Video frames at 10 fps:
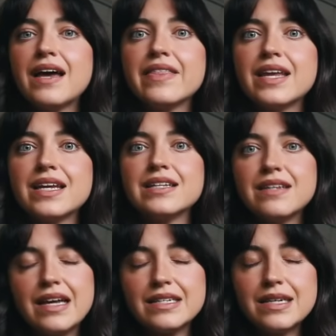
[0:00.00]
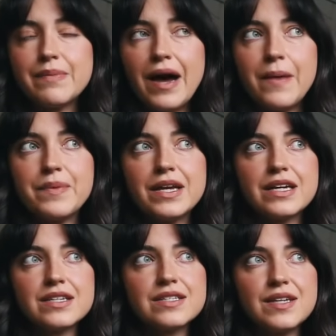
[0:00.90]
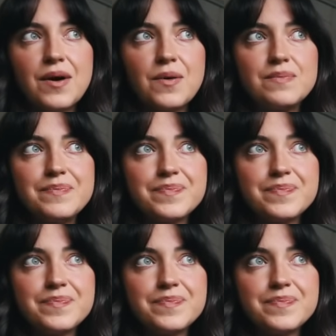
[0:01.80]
and then it ended up happening. So